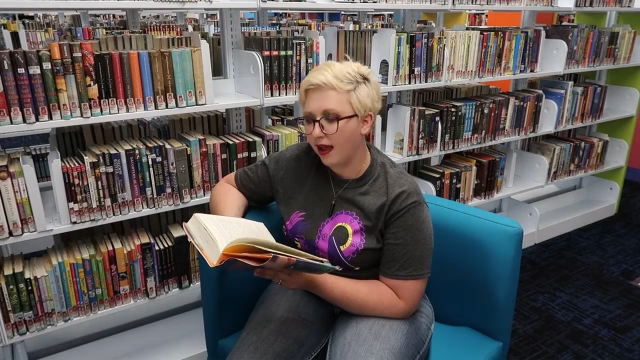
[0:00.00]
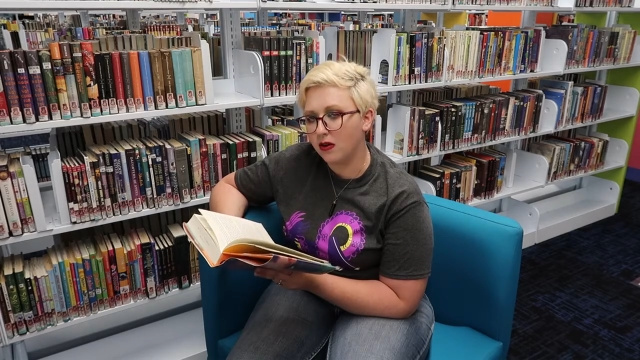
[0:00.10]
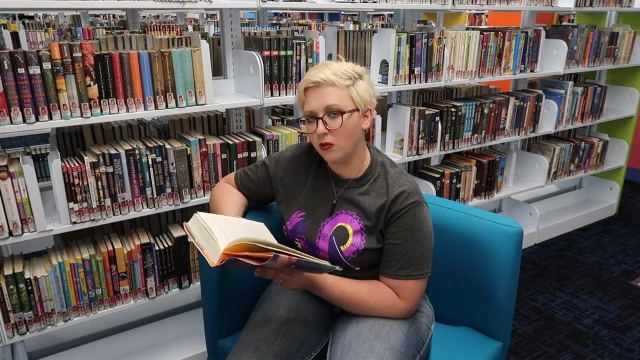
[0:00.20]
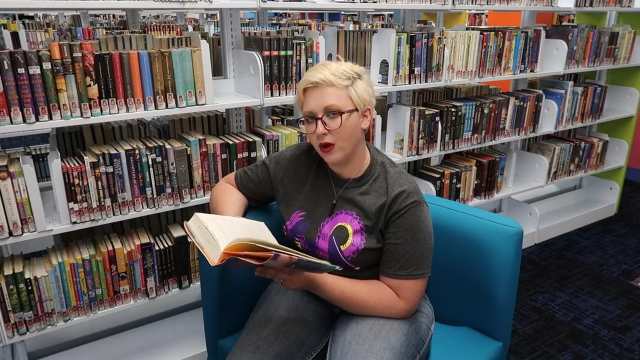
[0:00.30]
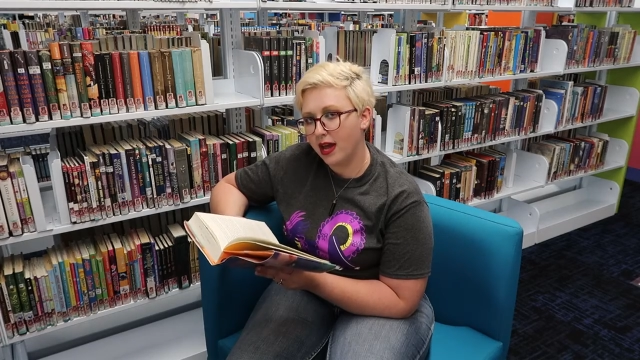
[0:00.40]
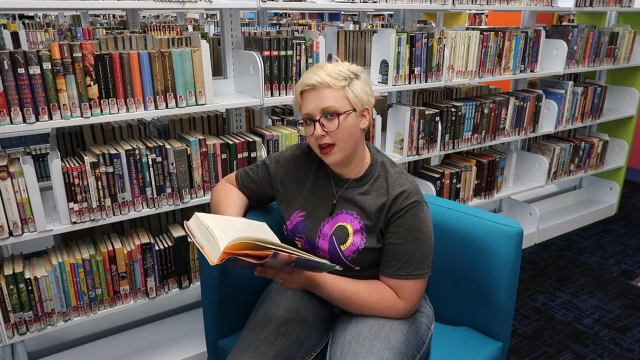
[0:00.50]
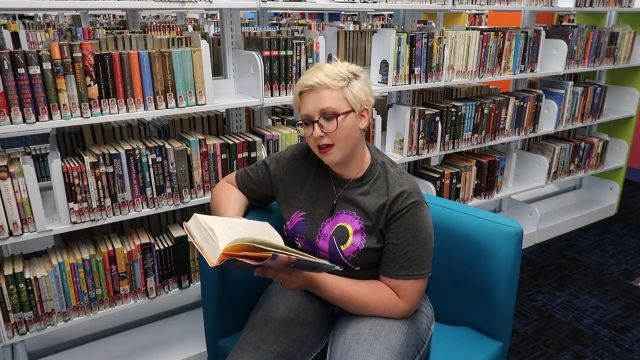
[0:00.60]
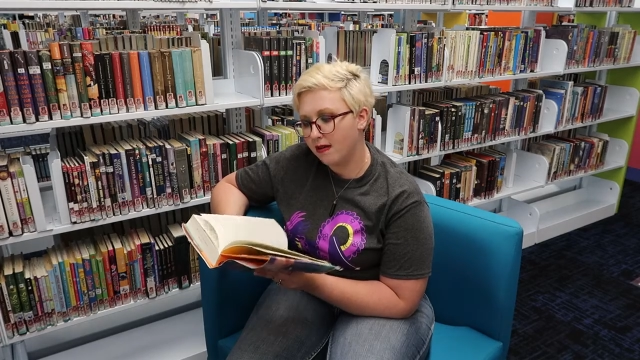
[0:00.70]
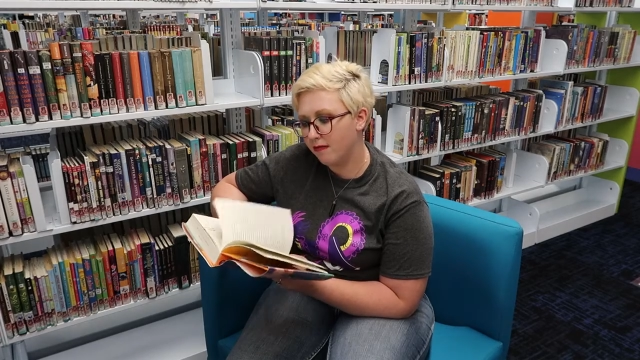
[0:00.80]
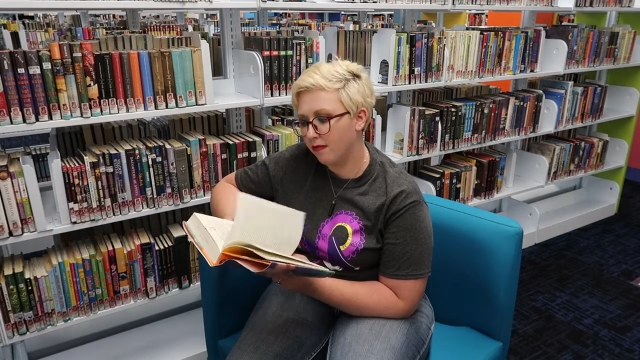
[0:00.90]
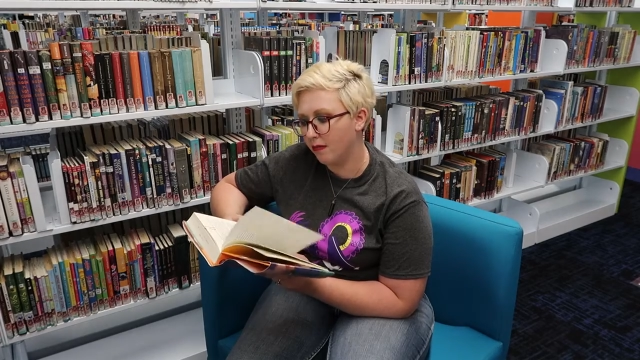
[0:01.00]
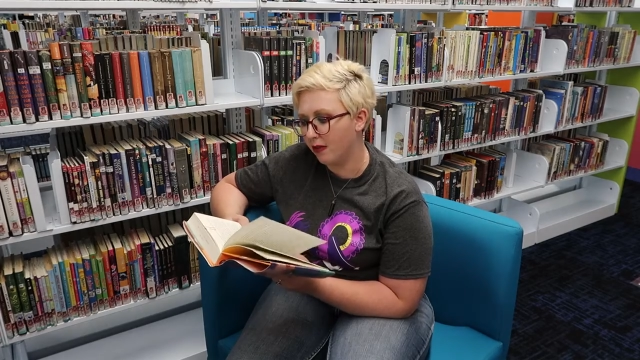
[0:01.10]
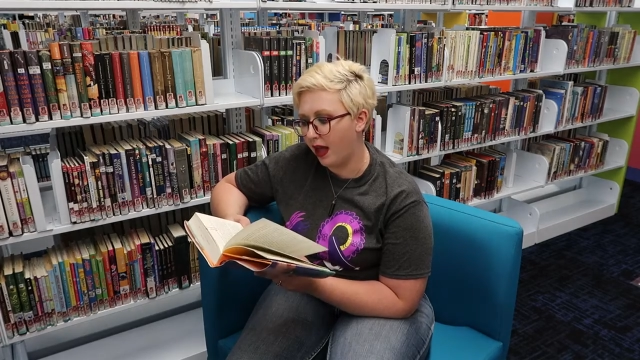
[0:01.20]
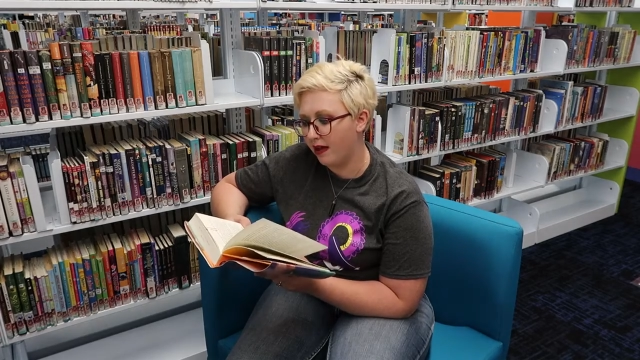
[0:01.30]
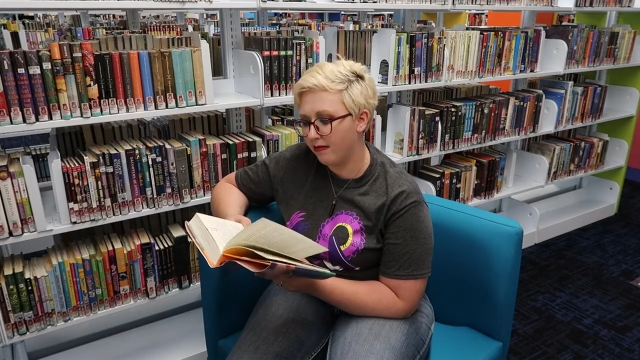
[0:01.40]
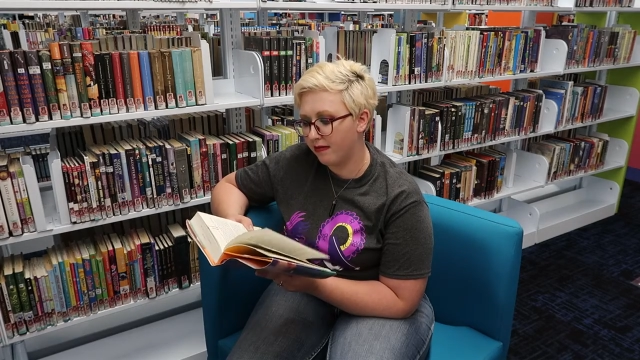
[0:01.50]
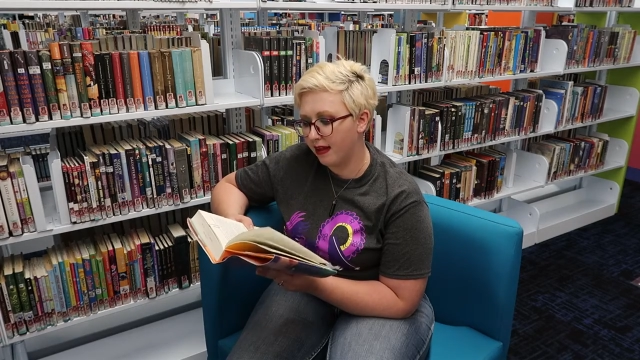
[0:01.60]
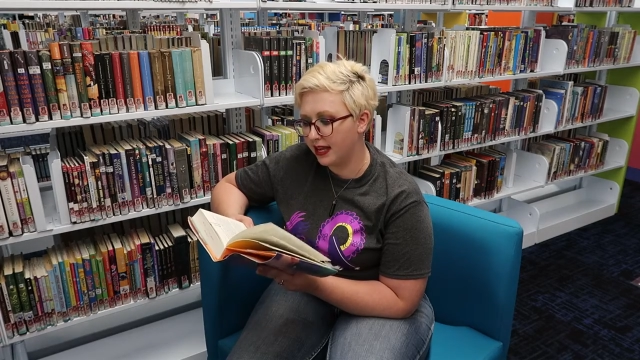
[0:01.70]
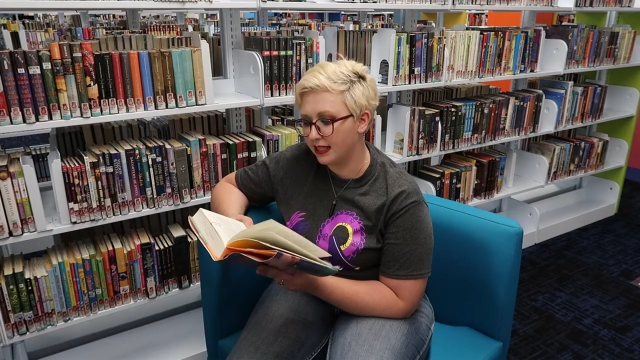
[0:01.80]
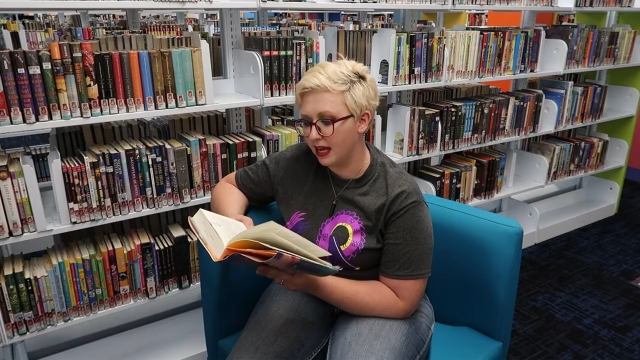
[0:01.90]
and away from life
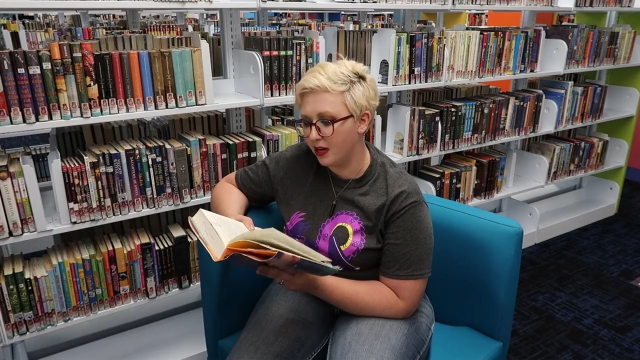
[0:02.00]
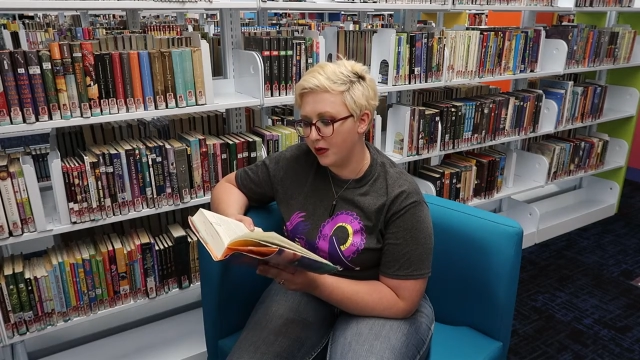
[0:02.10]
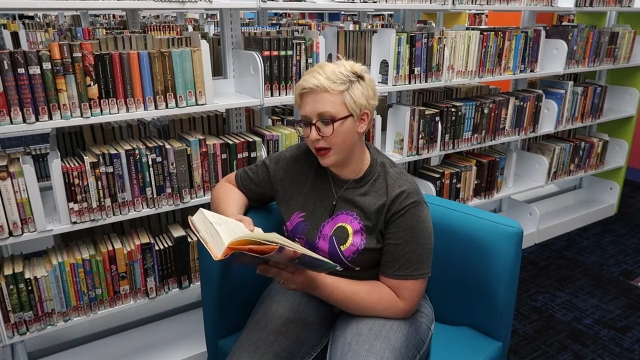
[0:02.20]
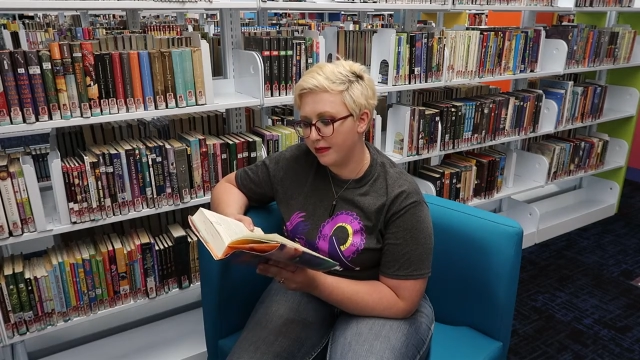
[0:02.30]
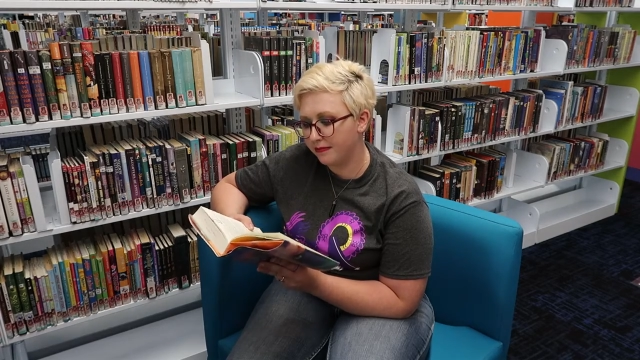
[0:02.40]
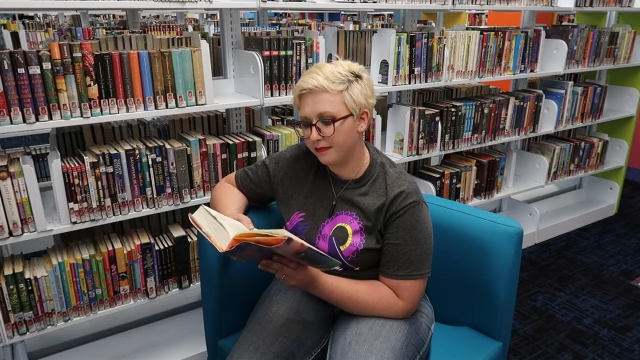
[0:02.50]
as I knew it.